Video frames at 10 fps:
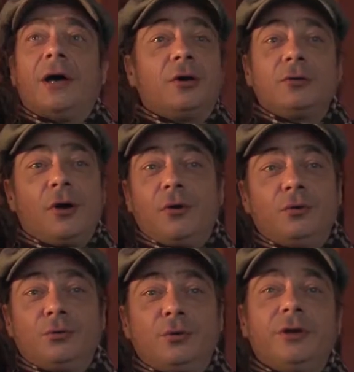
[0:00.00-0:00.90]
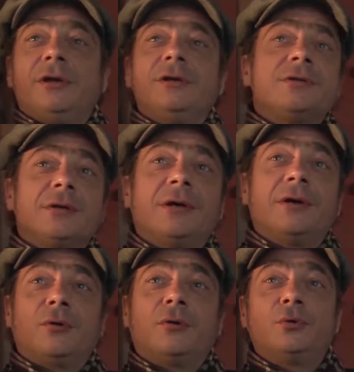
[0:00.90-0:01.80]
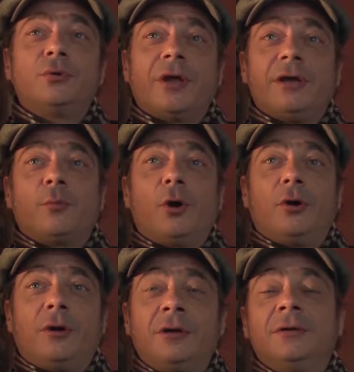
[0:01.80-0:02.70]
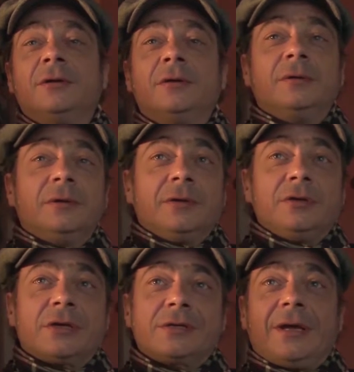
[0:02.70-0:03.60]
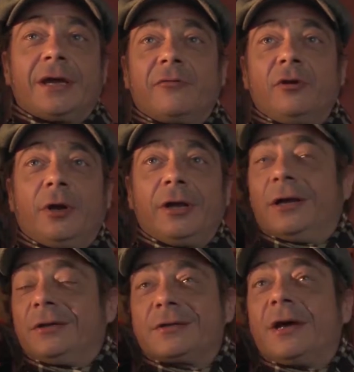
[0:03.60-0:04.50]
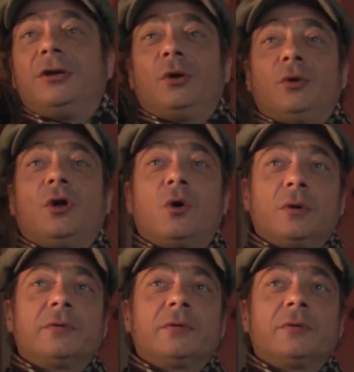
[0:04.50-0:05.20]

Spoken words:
don't know who he is or who they were, just like everybody else, I don't know.